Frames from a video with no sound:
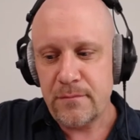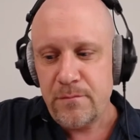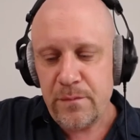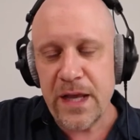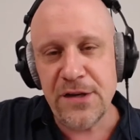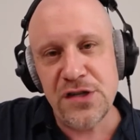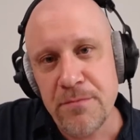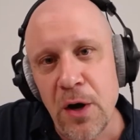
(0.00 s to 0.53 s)

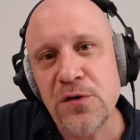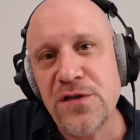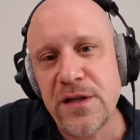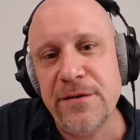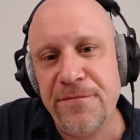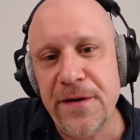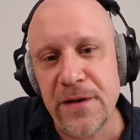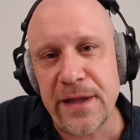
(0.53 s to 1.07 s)
Is it
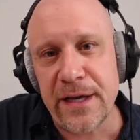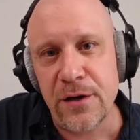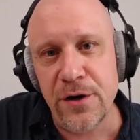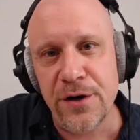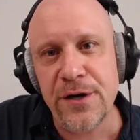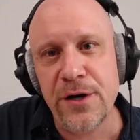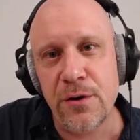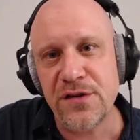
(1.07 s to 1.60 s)
mostly feeling
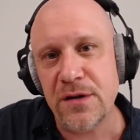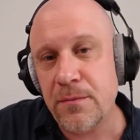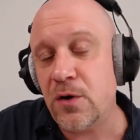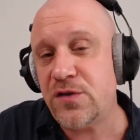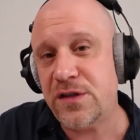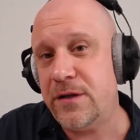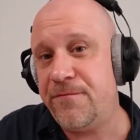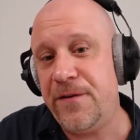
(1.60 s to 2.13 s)
good or is it
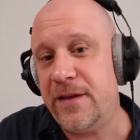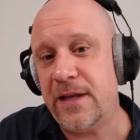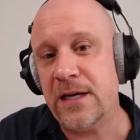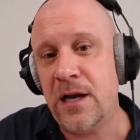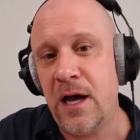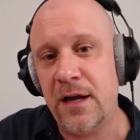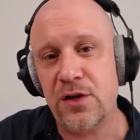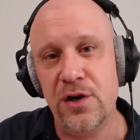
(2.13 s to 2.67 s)
mostly feeling
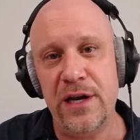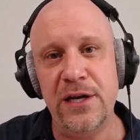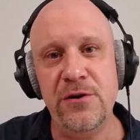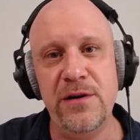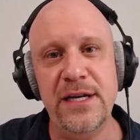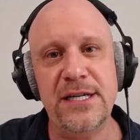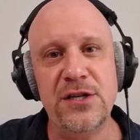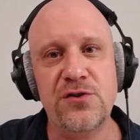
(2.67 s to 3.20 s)
not good? And you
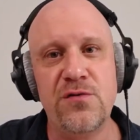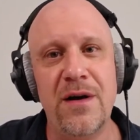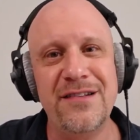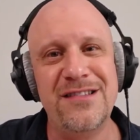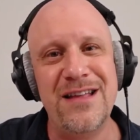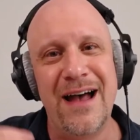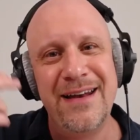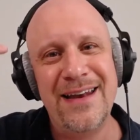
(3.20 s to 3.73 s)
need to
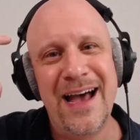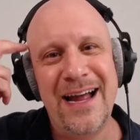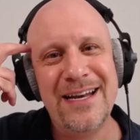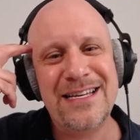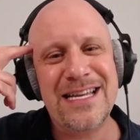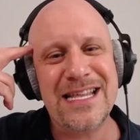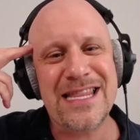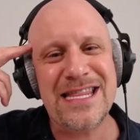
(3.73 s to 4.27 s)
trust that,
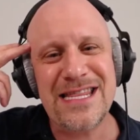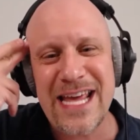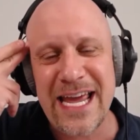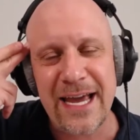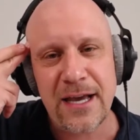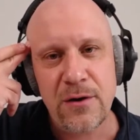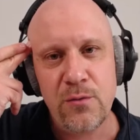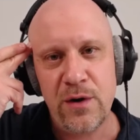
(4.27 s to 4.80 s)
not to
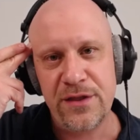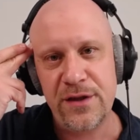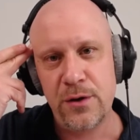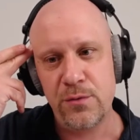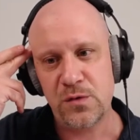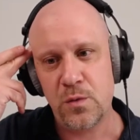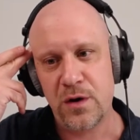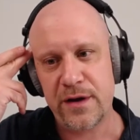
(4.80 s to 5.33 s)
think whether it
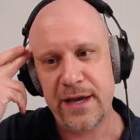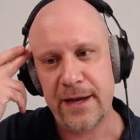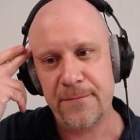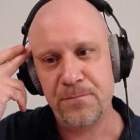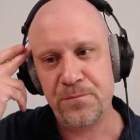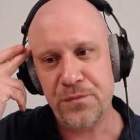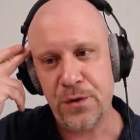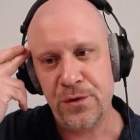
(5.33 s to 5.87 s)
was
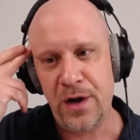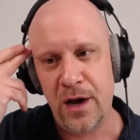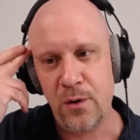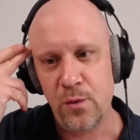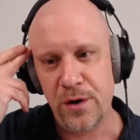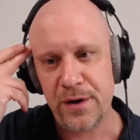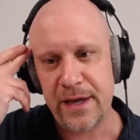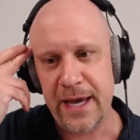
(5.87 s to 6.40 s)
working or not
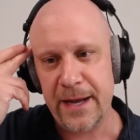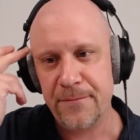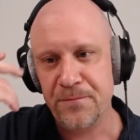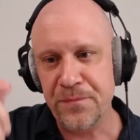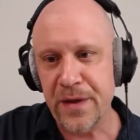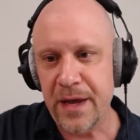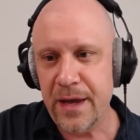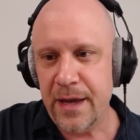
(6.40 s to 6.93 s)
working.
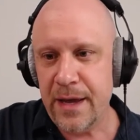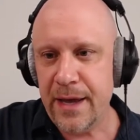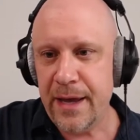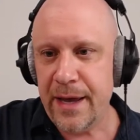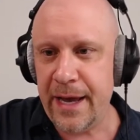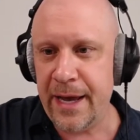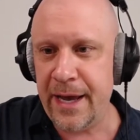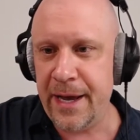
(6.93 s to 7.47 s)

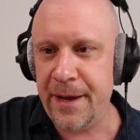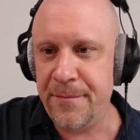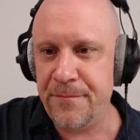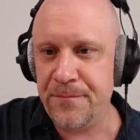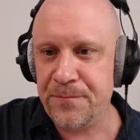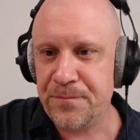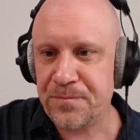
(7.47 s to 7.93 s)
Yeah,